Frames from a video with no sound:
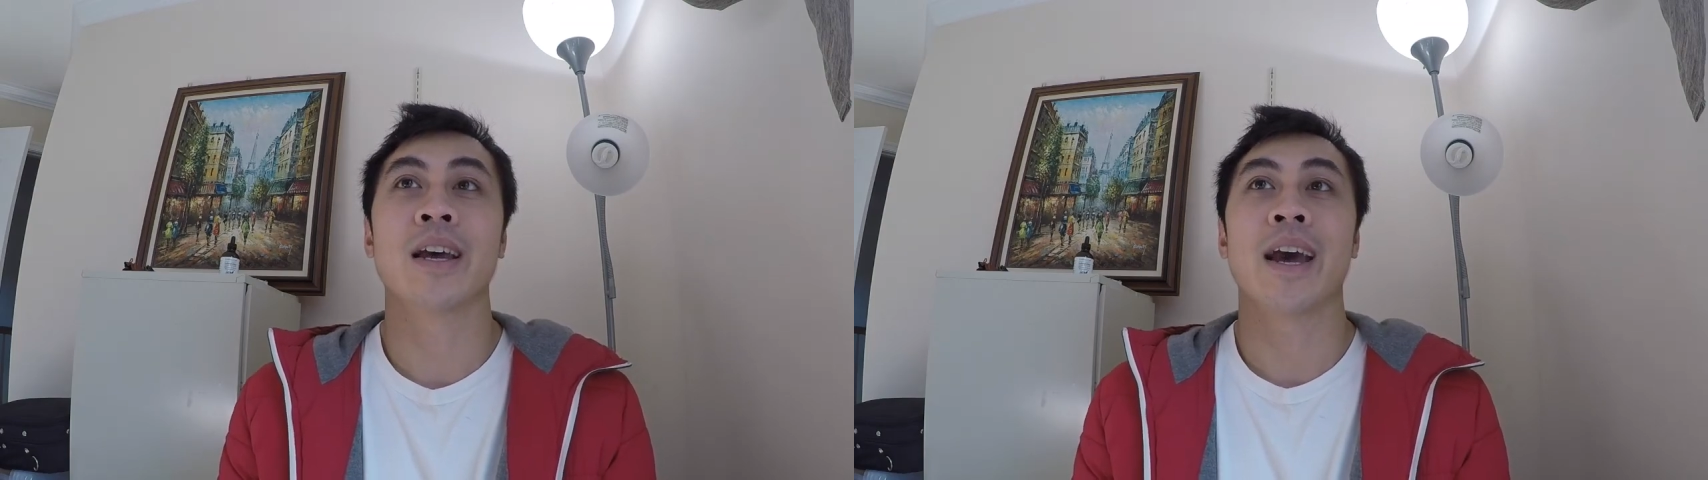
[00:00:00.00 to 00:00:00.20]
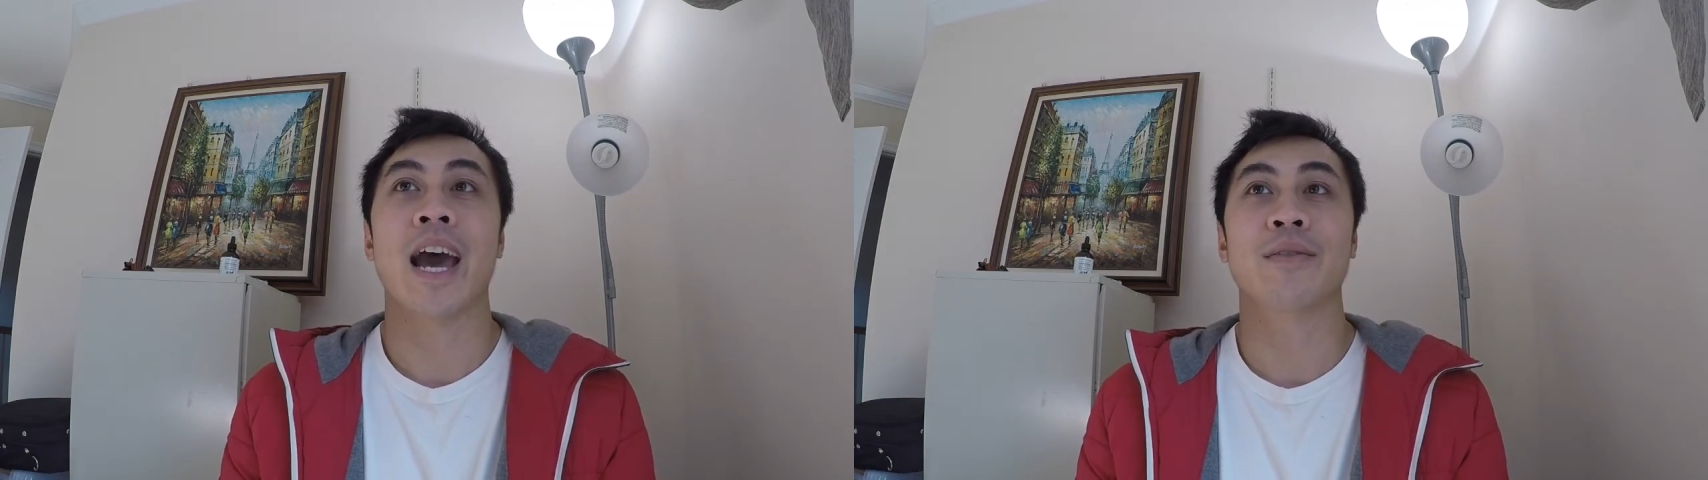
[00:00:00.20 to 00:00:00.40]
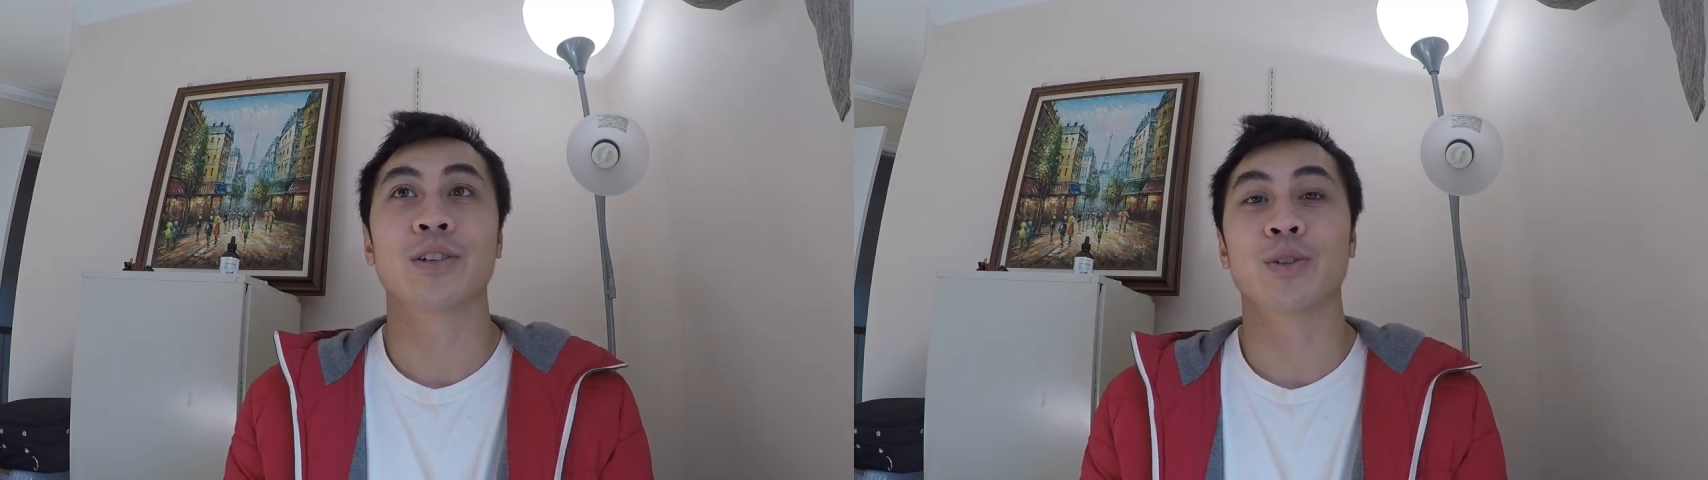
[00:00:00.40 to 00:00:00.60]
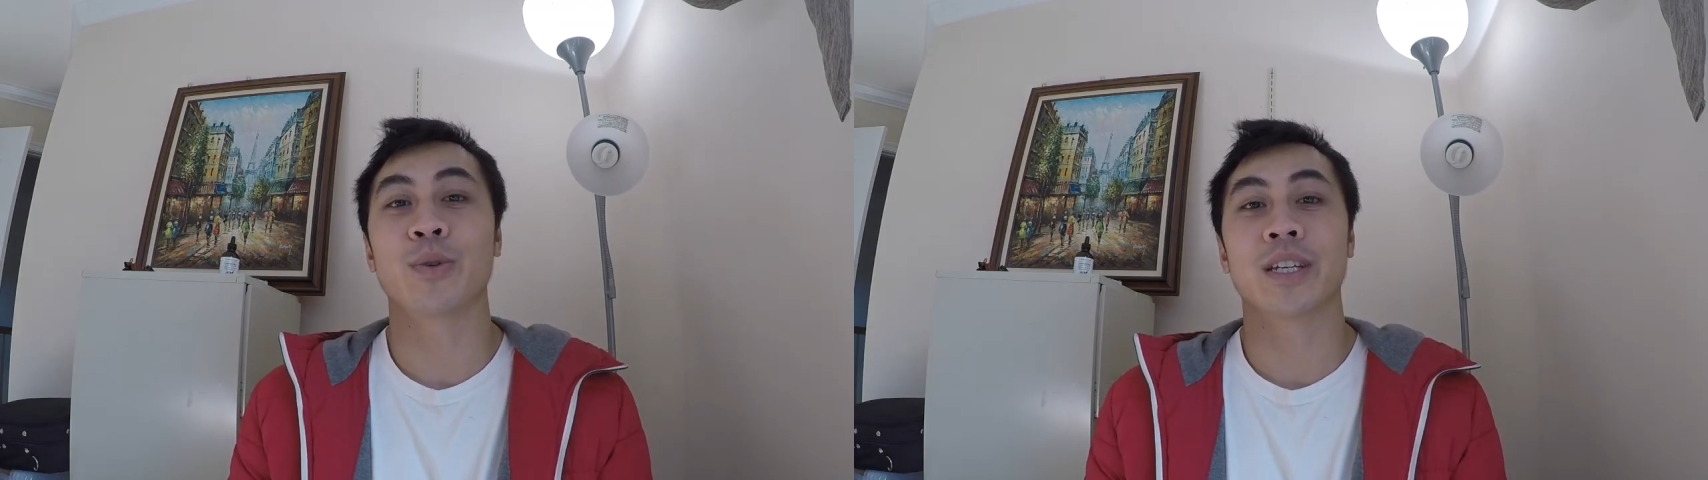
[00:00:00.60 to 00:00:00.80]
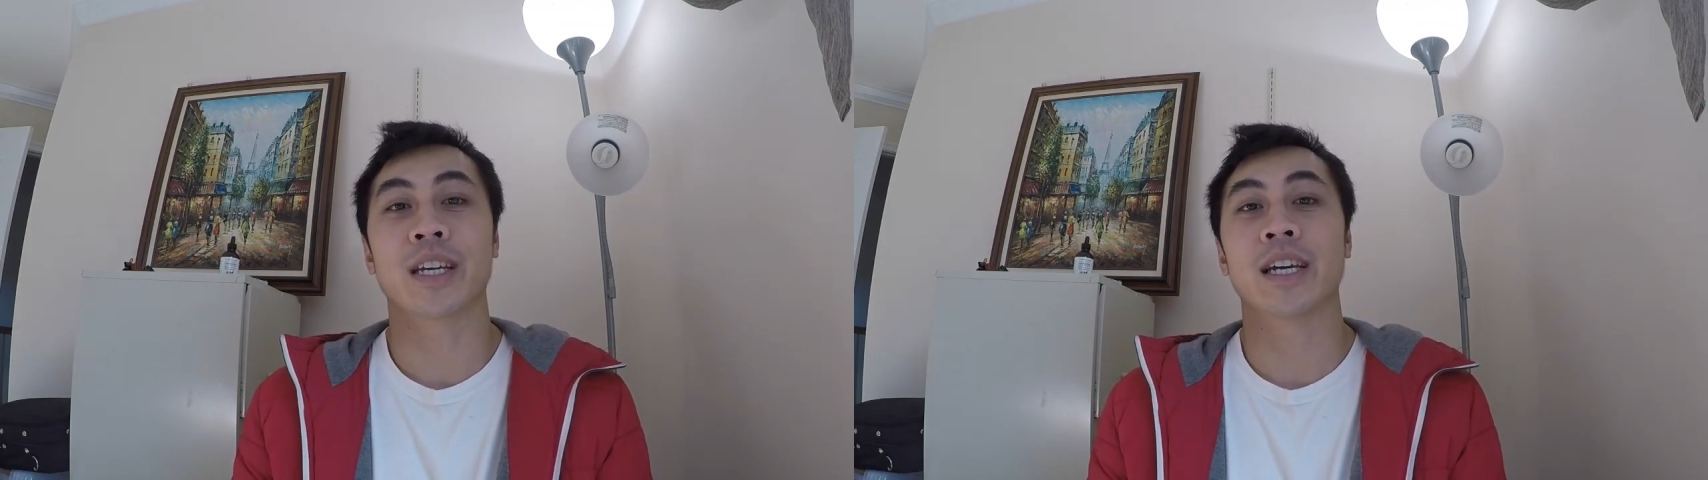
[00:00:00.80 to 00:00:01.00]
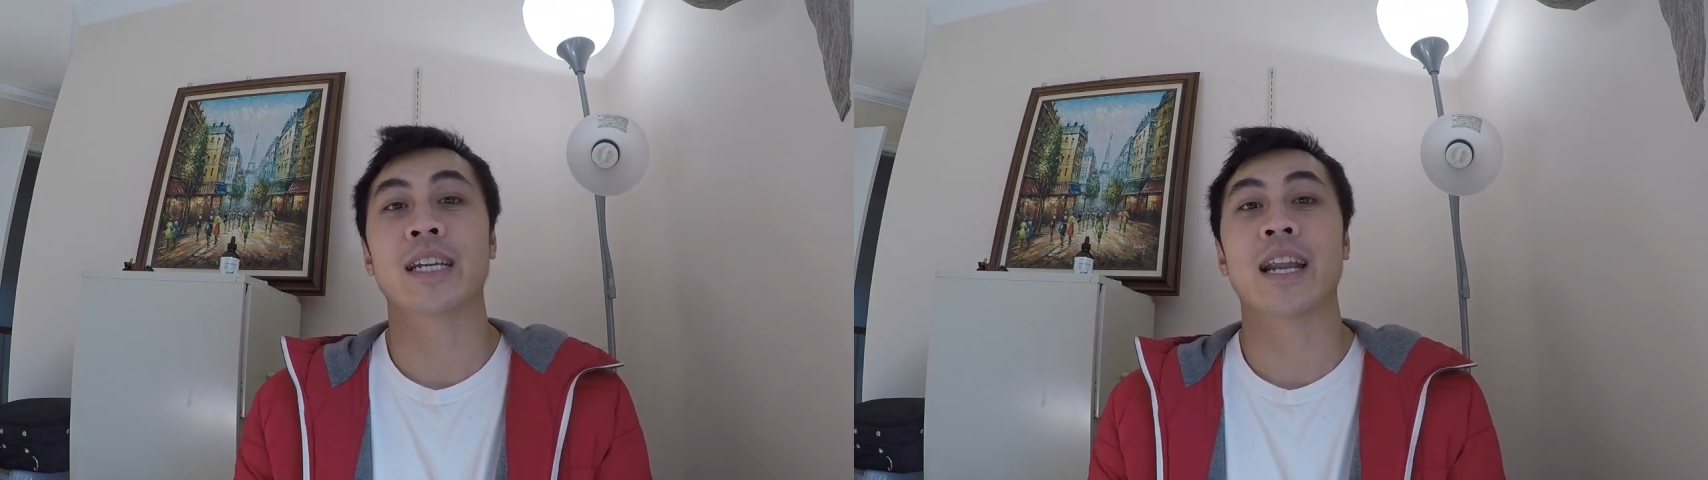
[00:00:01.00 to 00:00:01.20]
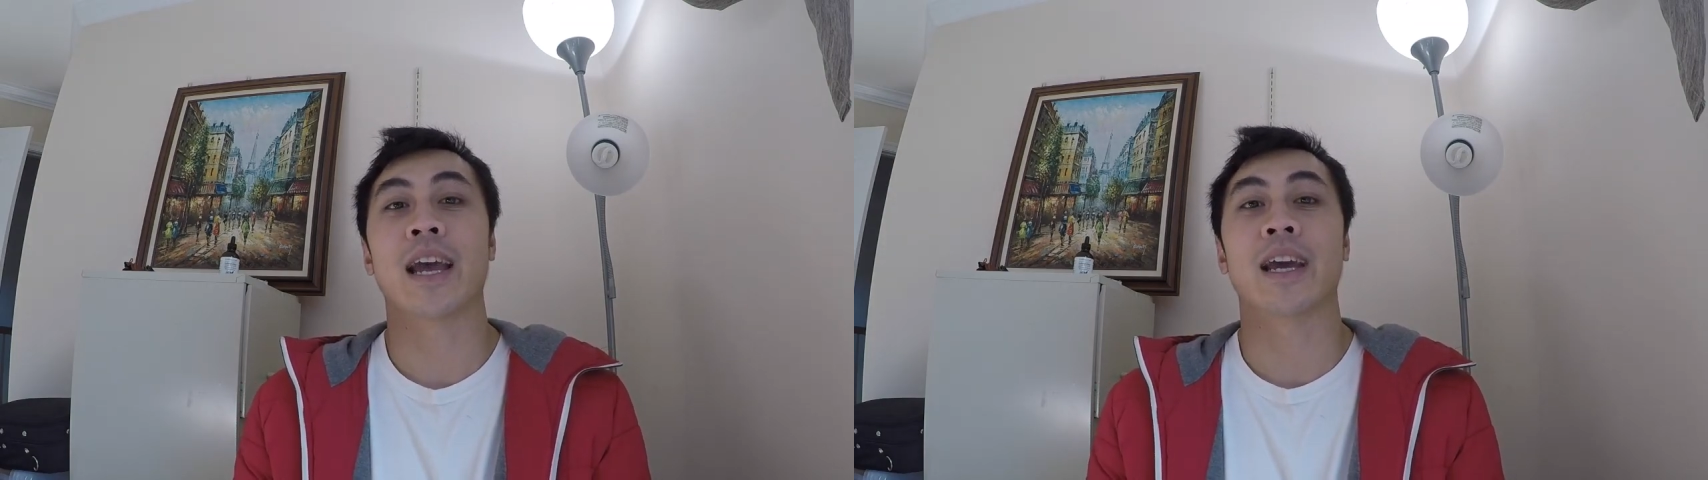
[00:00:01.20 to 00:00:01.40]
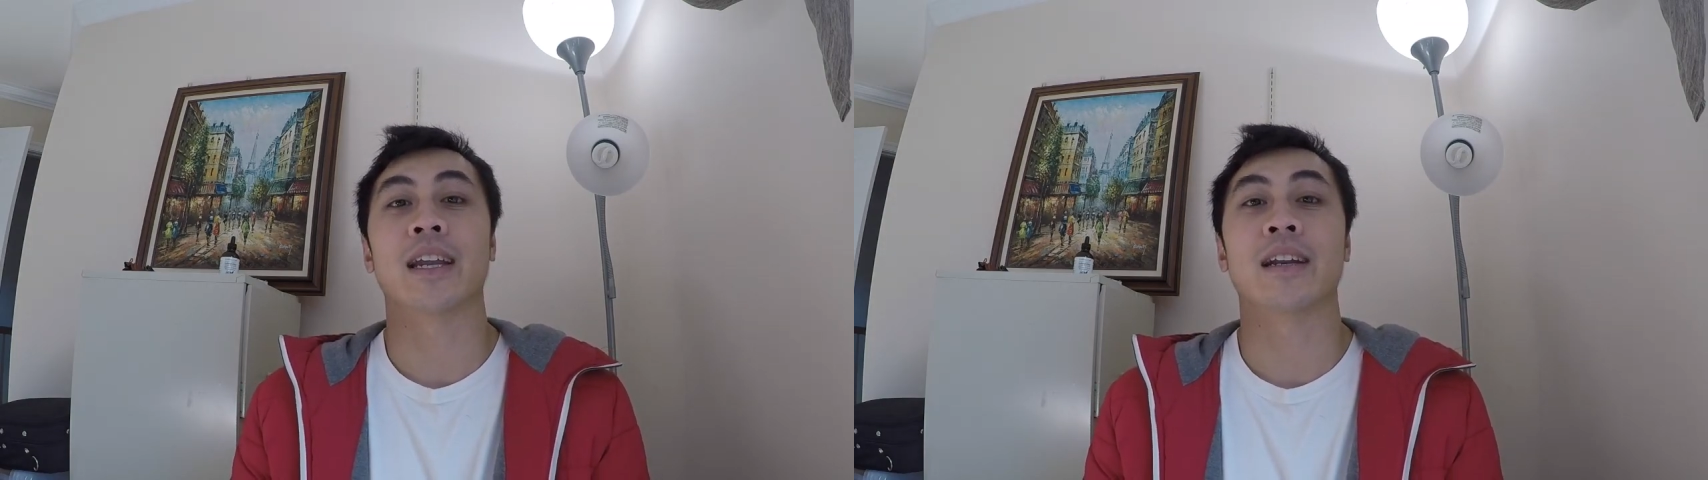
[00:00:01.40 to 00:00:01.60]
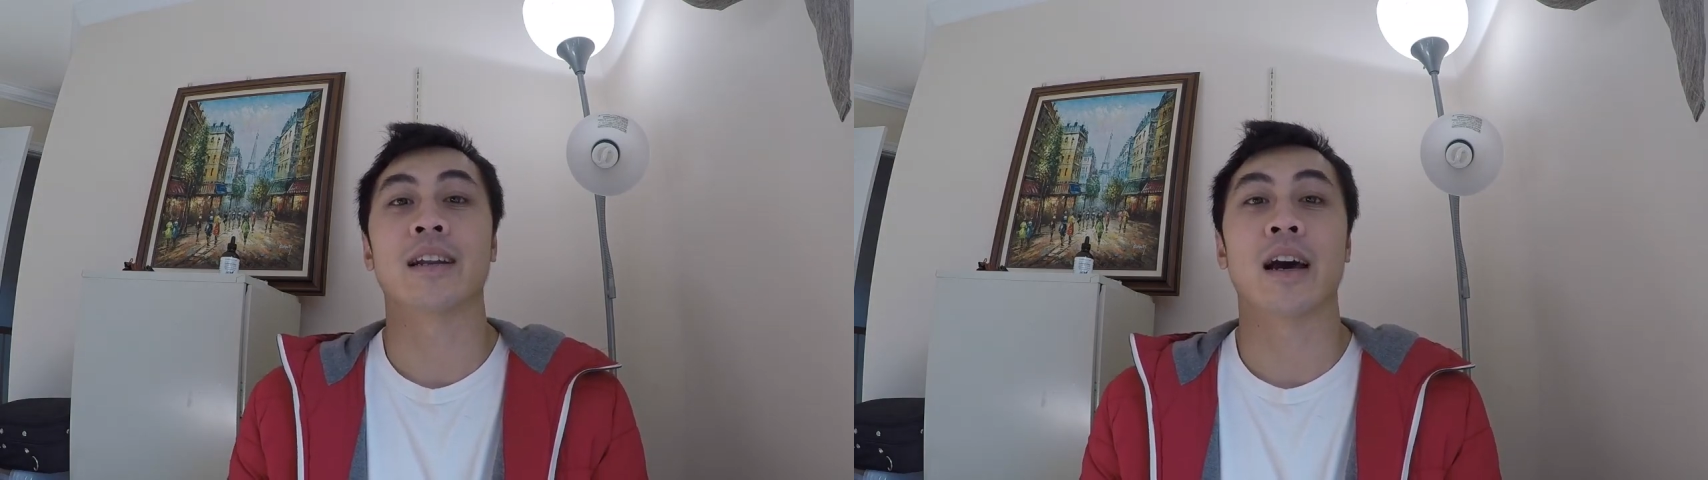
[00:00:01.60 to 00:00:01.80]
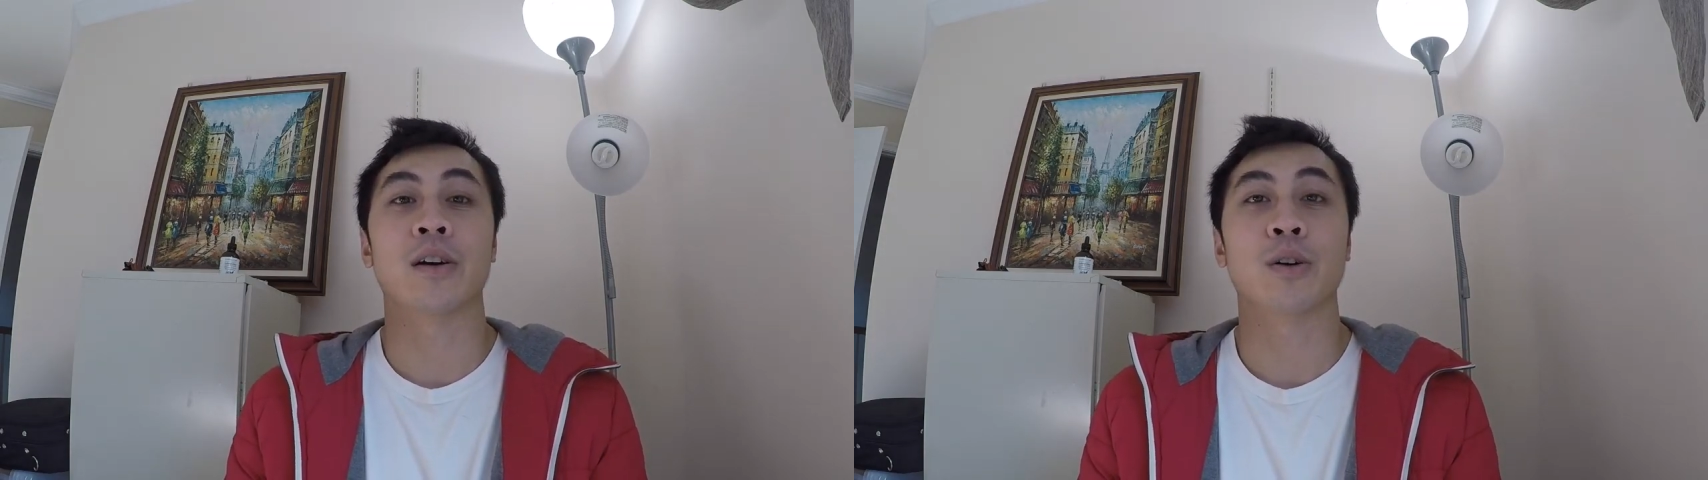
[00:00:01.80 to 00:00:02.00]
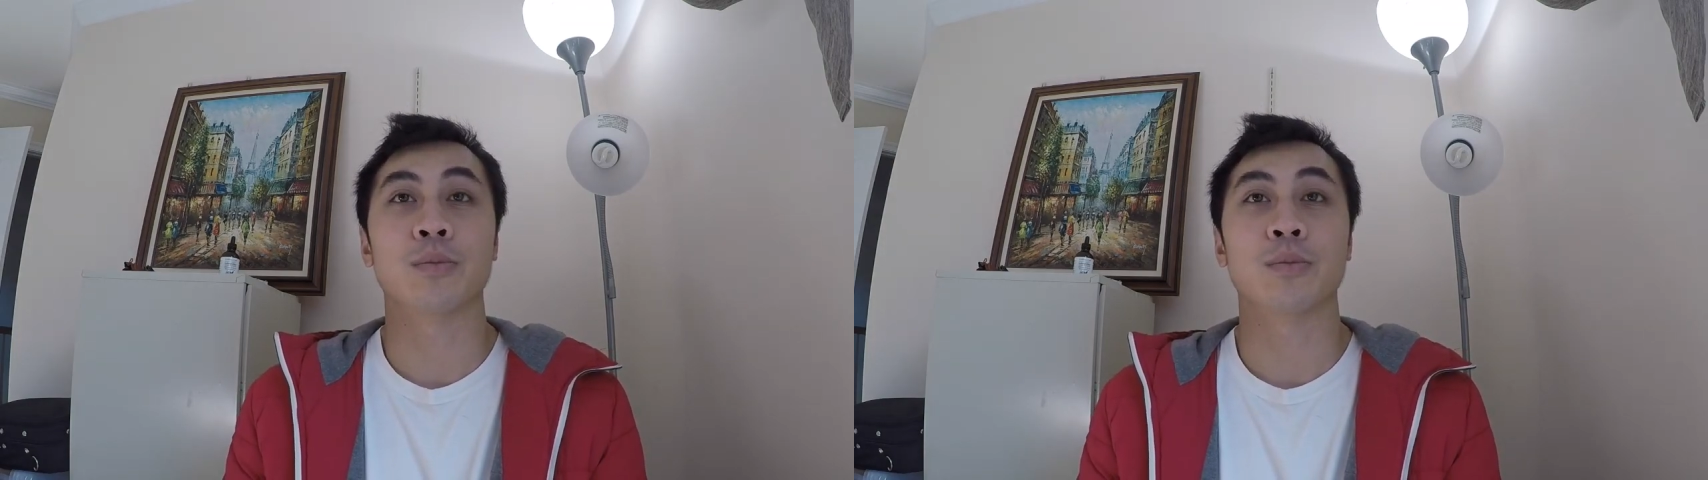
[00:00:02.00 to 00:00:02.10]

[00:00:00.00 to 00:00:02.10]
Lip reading: Have a good weekend, and I hope